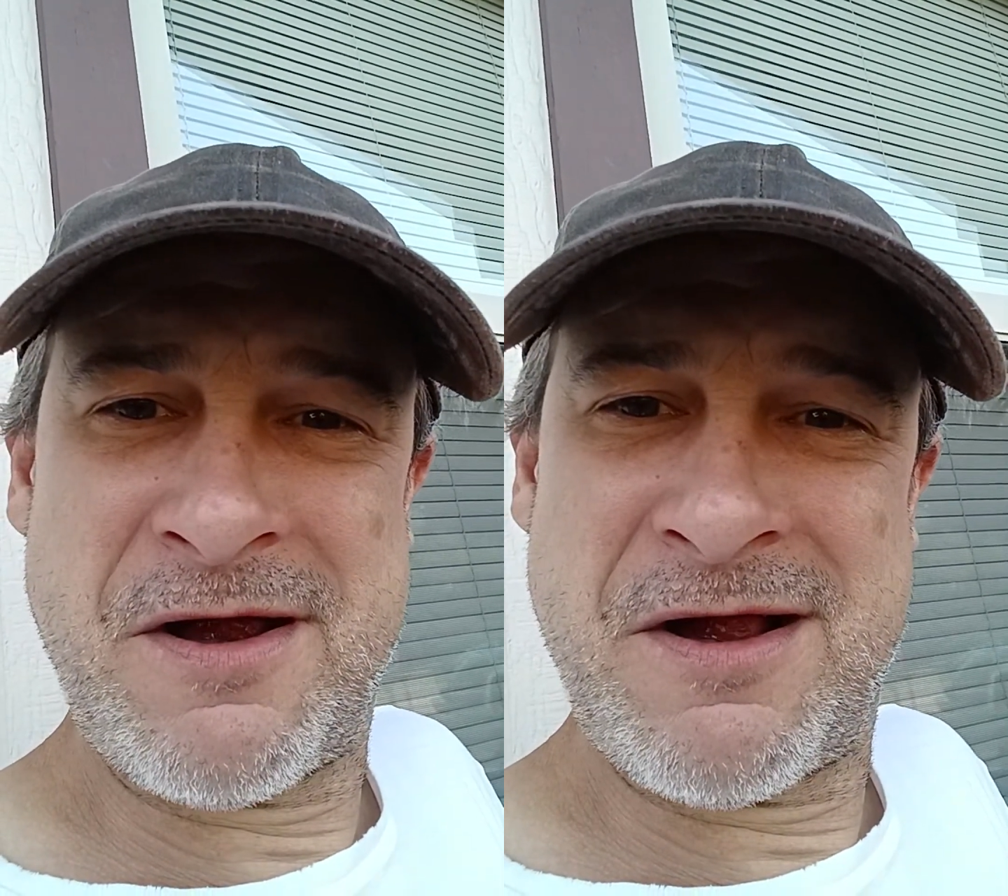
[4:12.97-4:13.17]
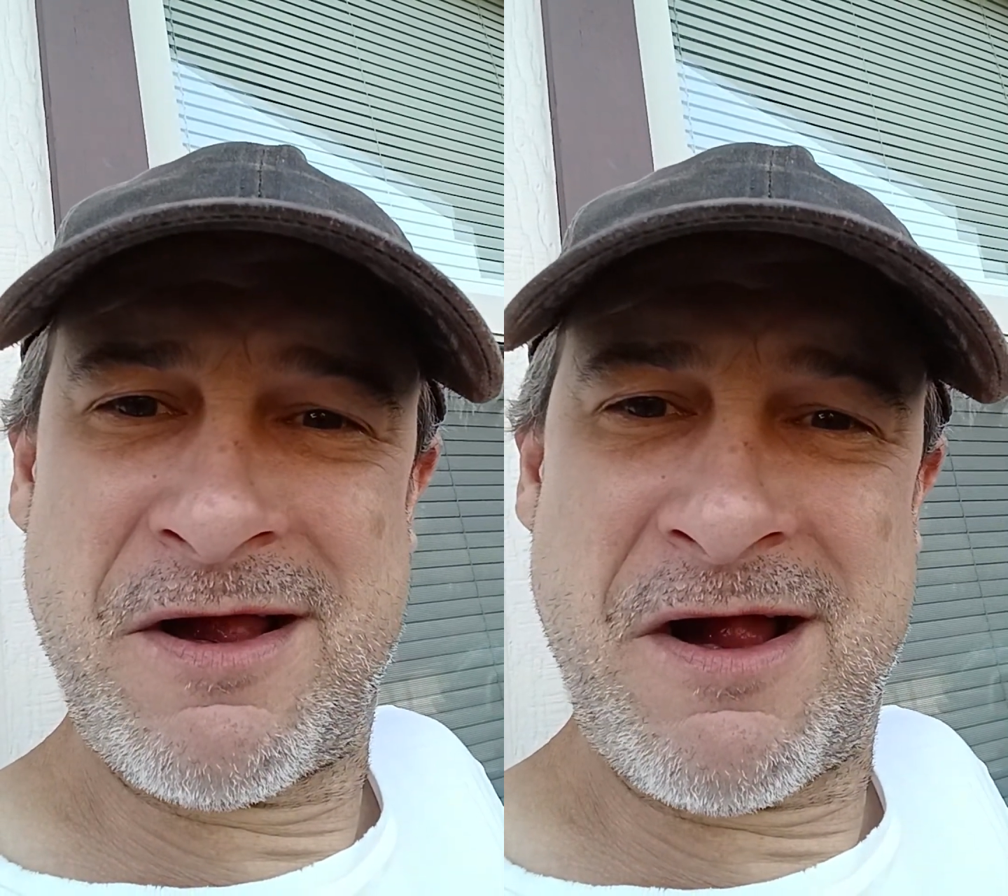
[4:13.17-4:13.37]

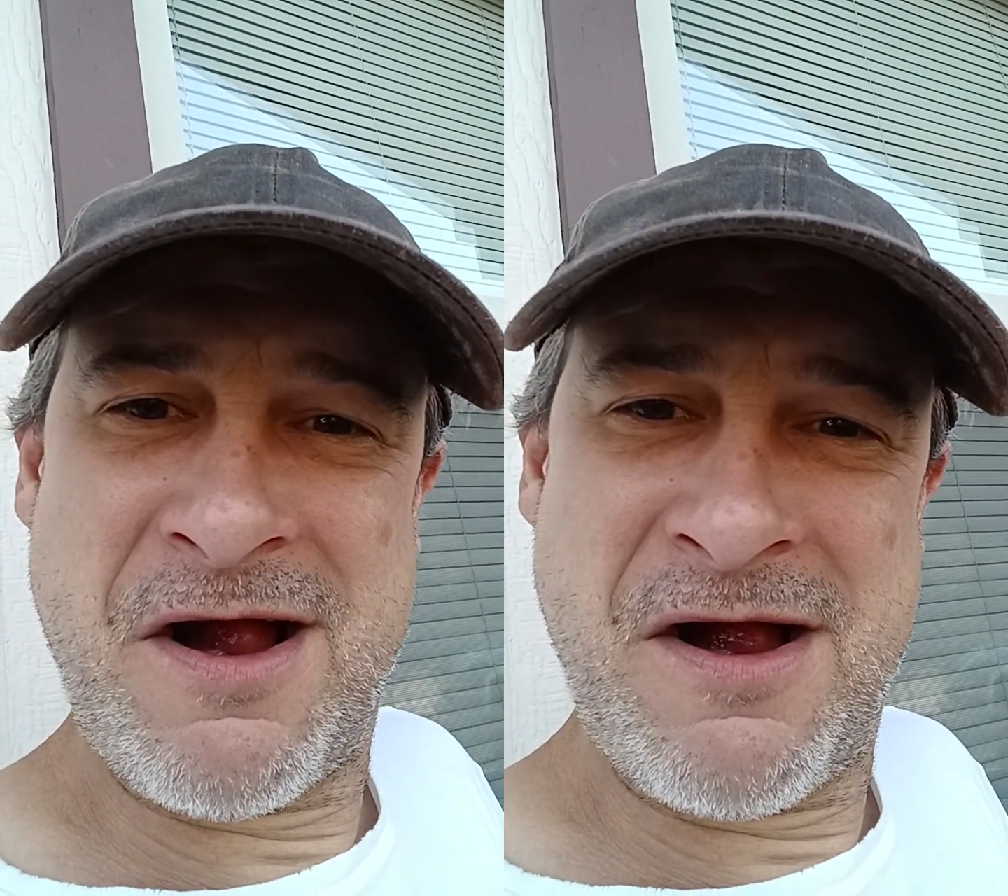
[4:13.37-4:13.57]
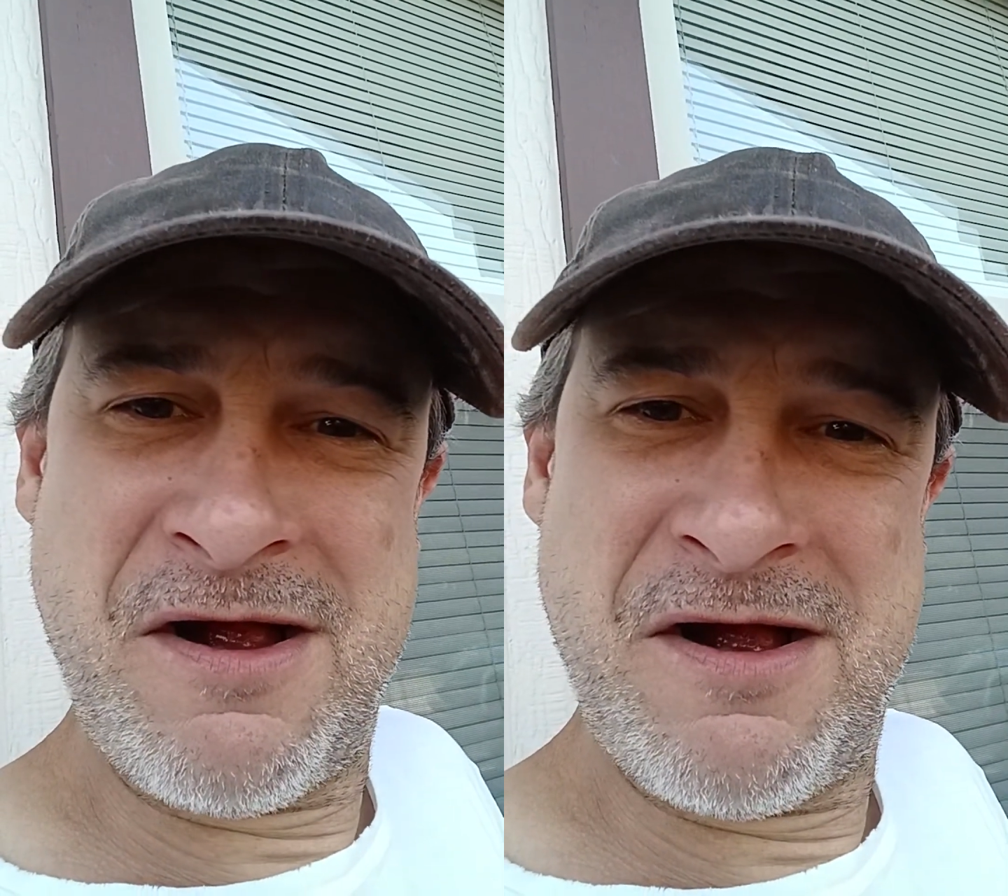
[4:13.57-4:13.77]

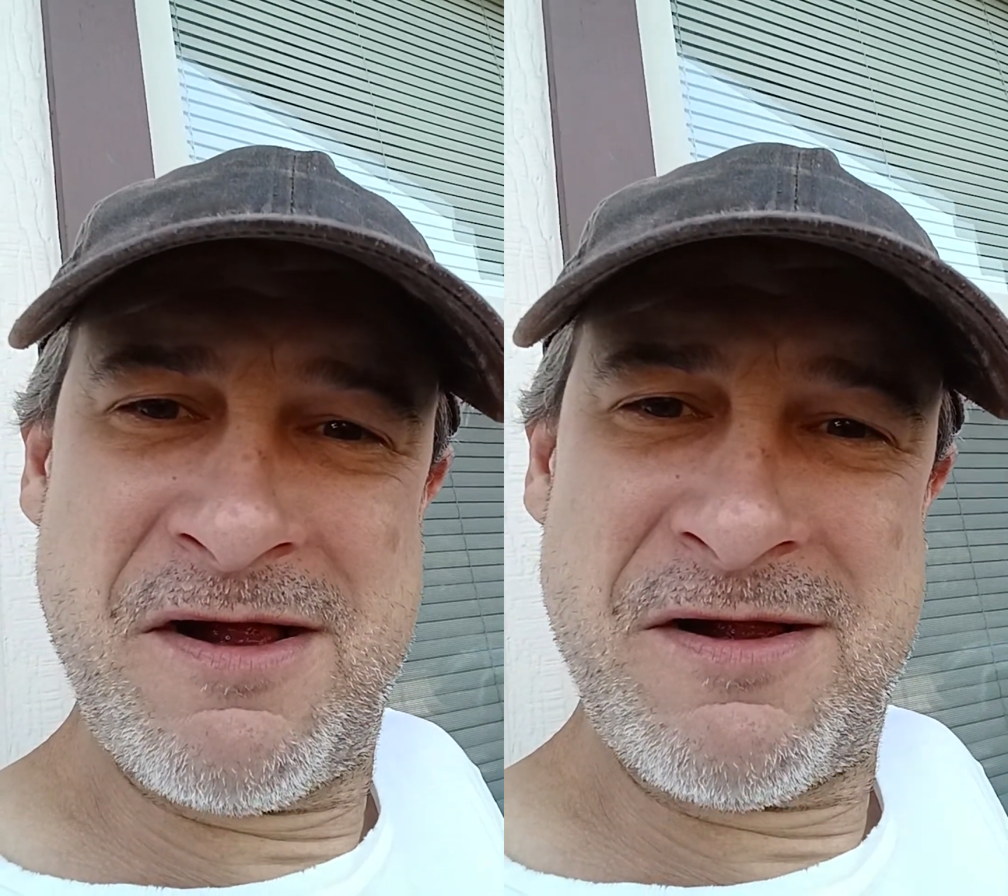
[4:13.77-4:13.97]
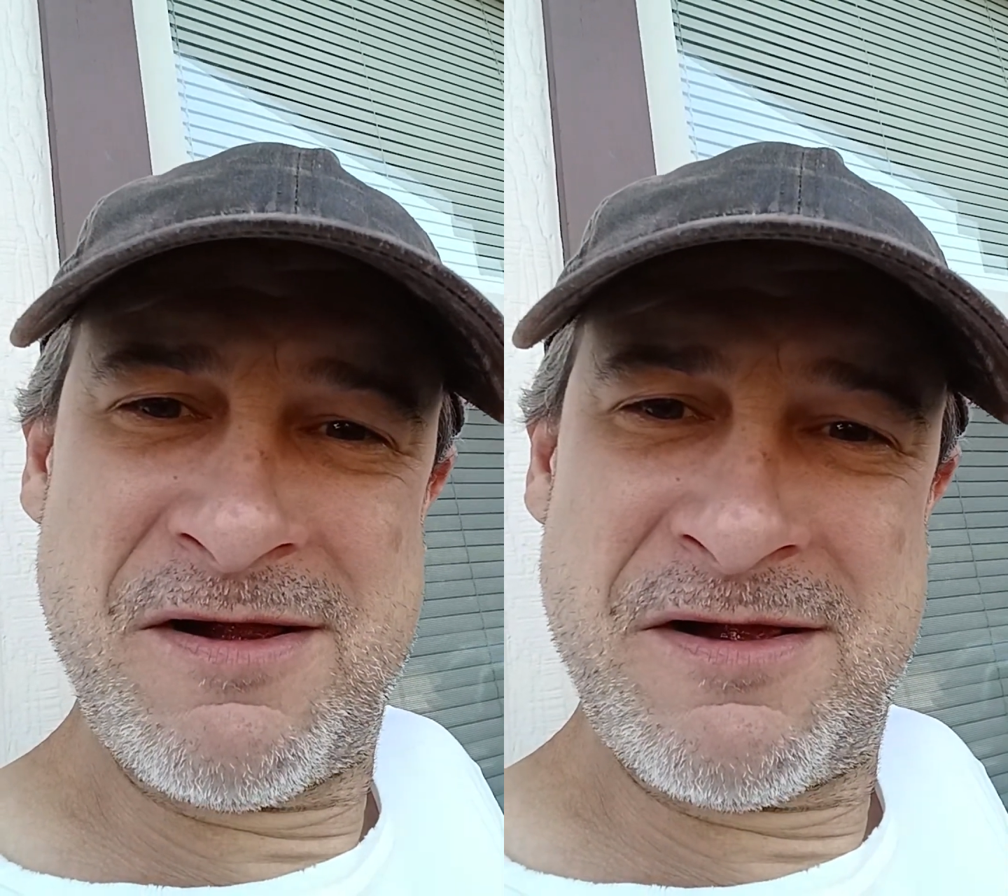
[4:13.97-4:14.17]
Huh?
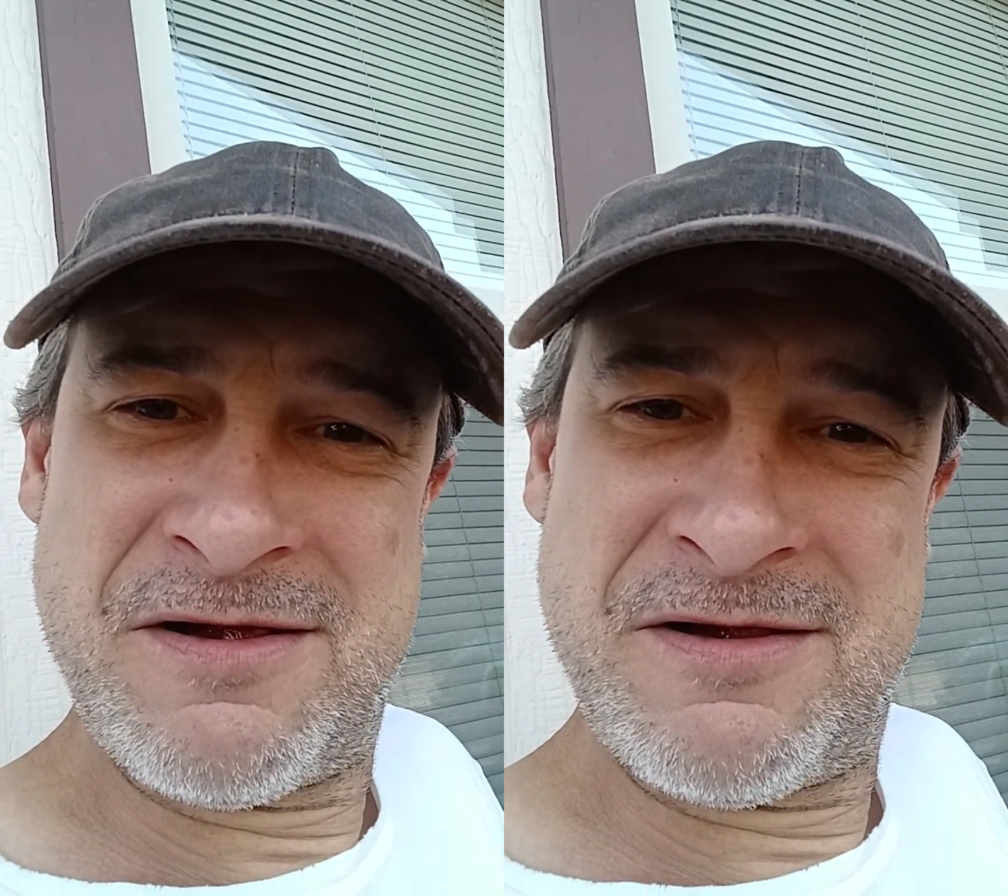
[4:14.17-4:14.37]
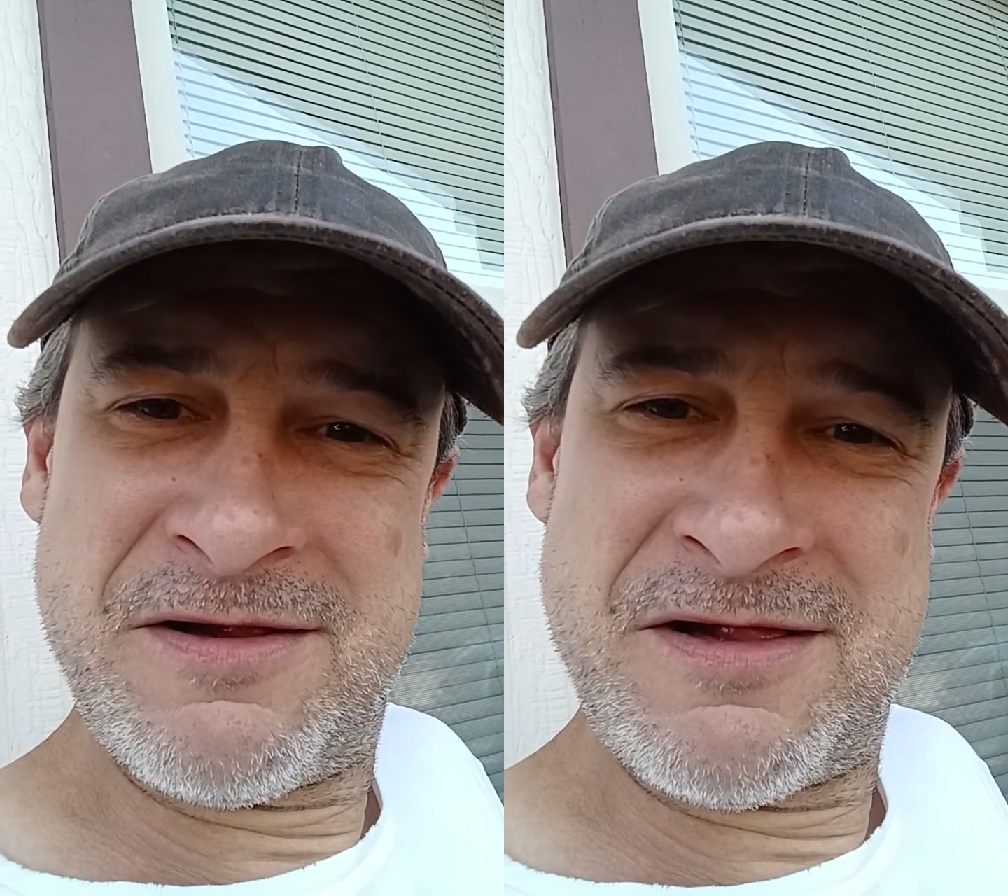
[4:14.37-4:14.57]

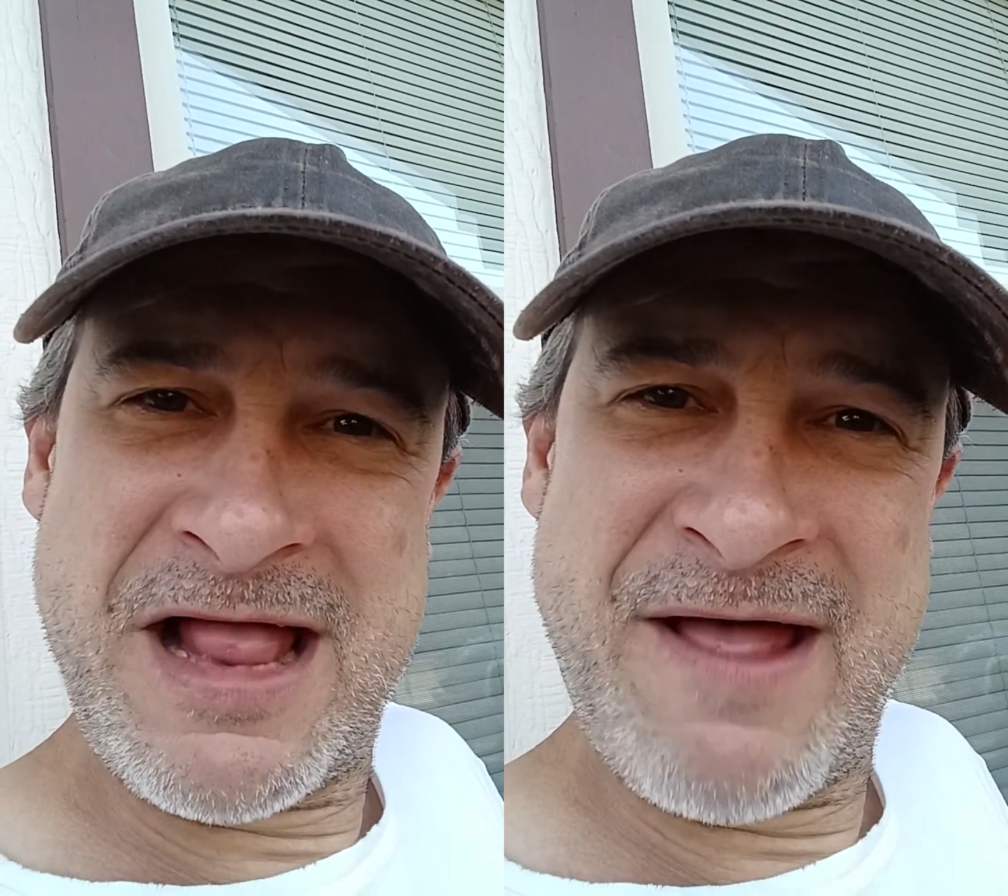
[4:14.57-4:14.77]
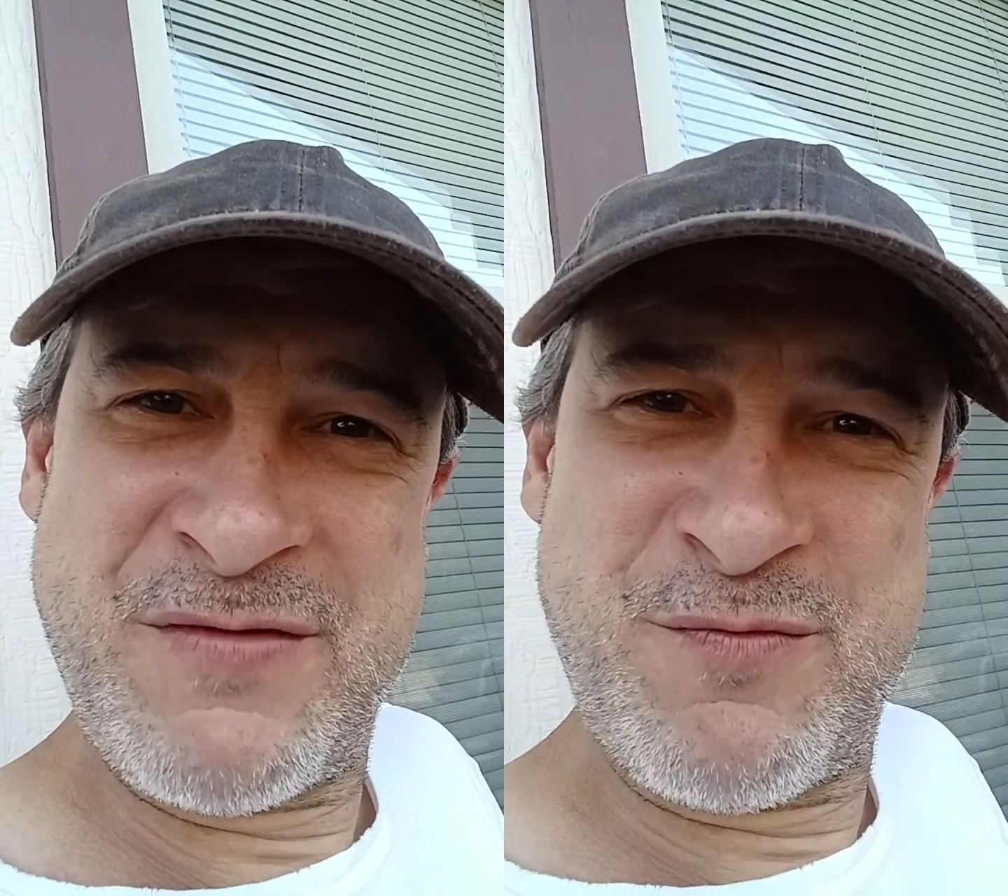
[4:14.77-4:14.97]
Have